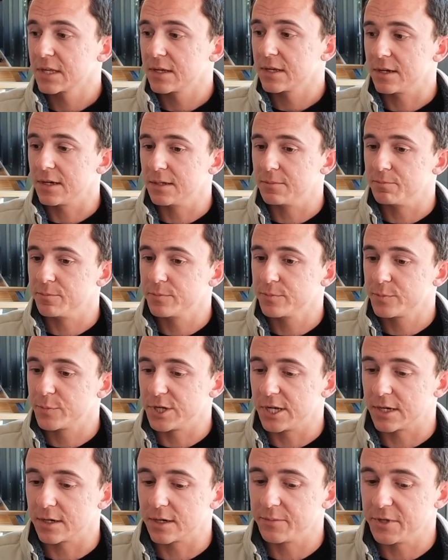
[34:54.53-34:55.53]

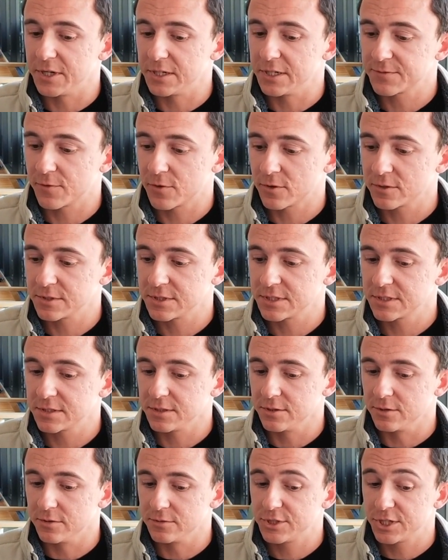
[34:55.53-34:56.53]
But yeah, I mean, as far as,
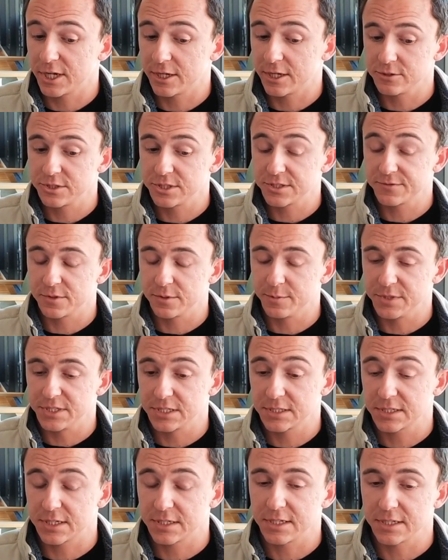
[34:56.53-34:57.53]
challenges for the
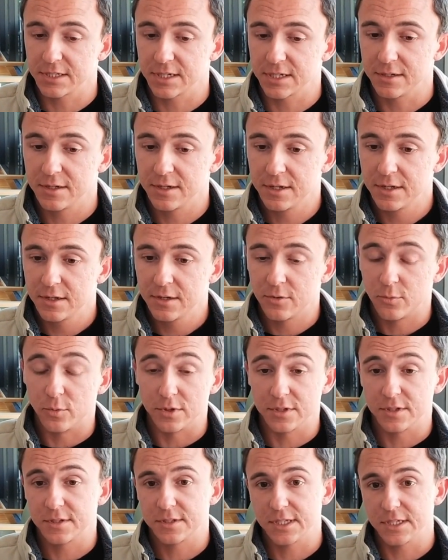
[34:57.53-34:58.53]
business, I think that
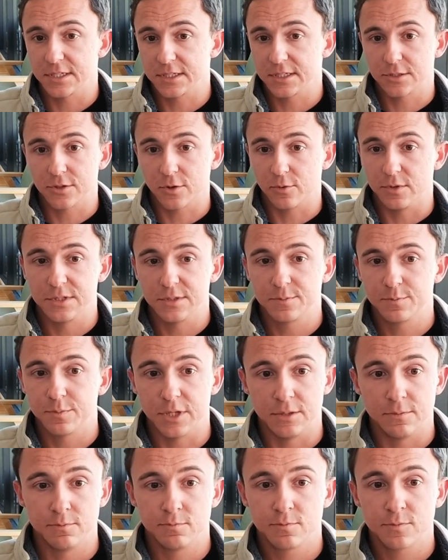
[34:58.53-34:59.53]
one of the things that's always
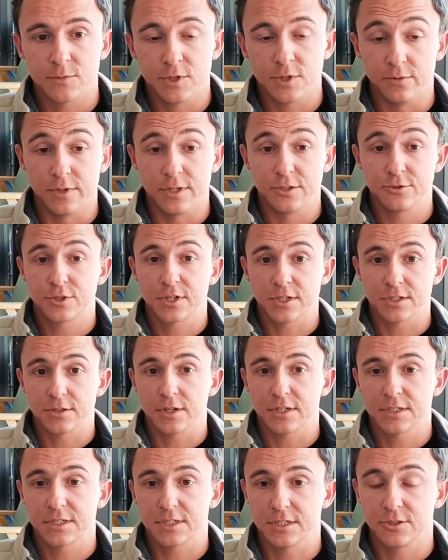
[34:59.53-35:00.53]
been, interesting to
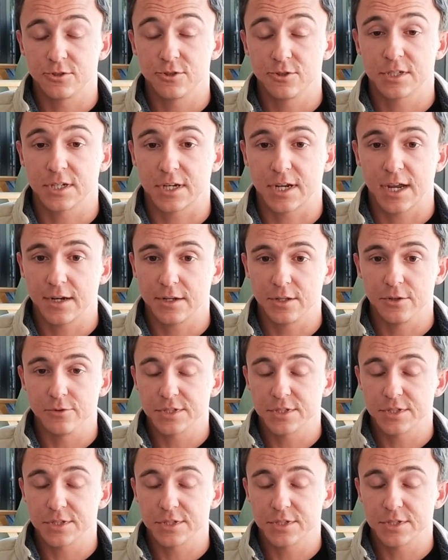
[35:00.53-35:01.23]
us is just like, how do you